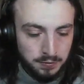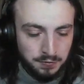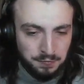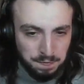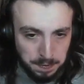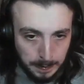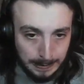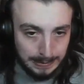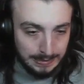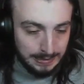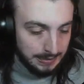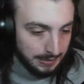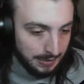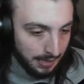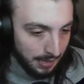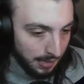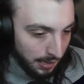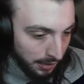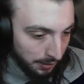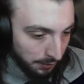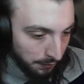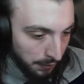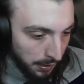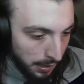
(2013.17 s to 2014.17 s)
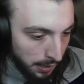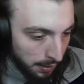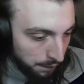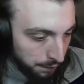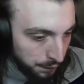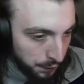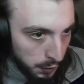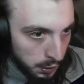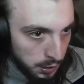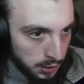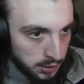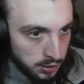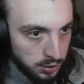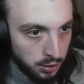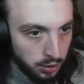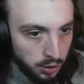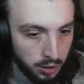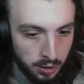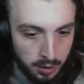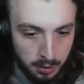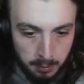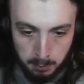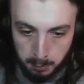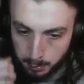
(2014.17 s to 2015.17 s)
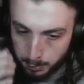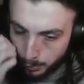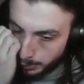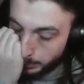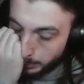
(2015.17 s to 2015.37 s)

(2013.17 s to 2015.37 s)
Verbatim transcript: Fuck out of here, first time.